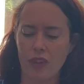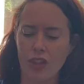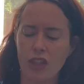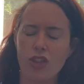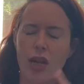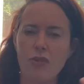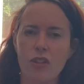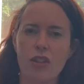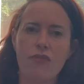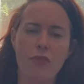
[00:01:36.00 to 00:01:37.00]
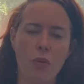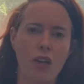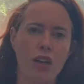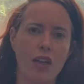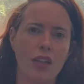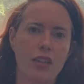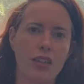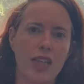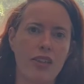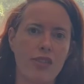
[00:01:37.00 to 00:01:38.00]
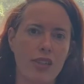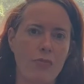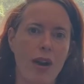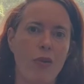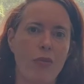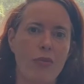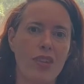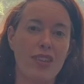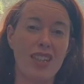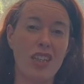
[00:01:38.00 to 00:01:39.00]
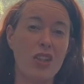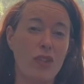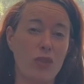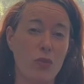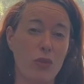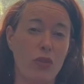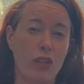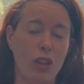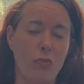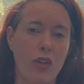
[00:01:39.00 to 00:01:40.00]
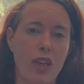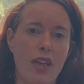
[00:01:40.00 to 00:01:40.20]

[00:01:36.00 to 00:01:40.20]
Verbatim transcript: Now, chapter 34 tells us about the siege of Jerusalem.